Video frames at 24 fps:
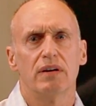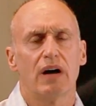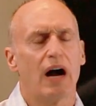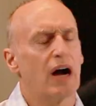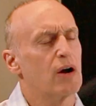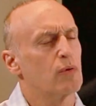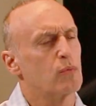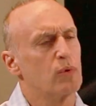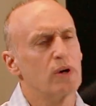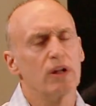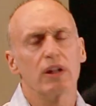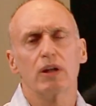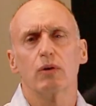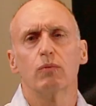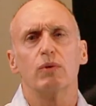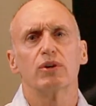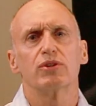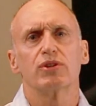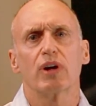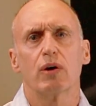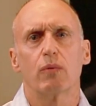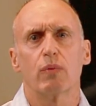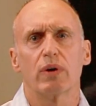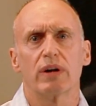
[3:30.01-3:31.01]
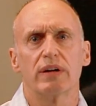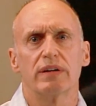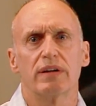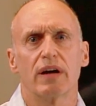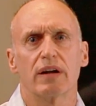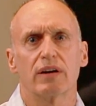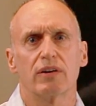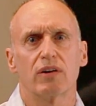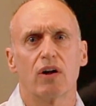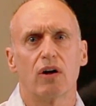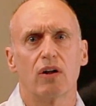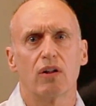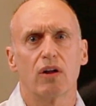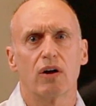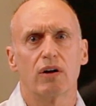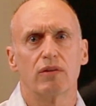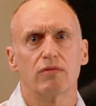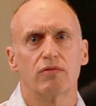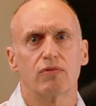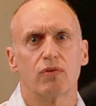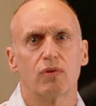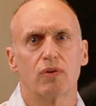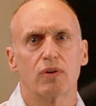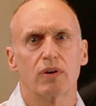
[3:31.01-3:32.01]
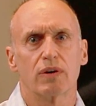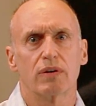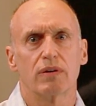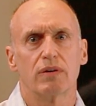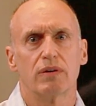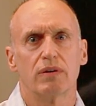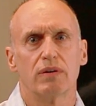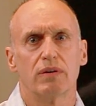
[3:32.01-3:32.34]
I really wish I would have done an all-on-4.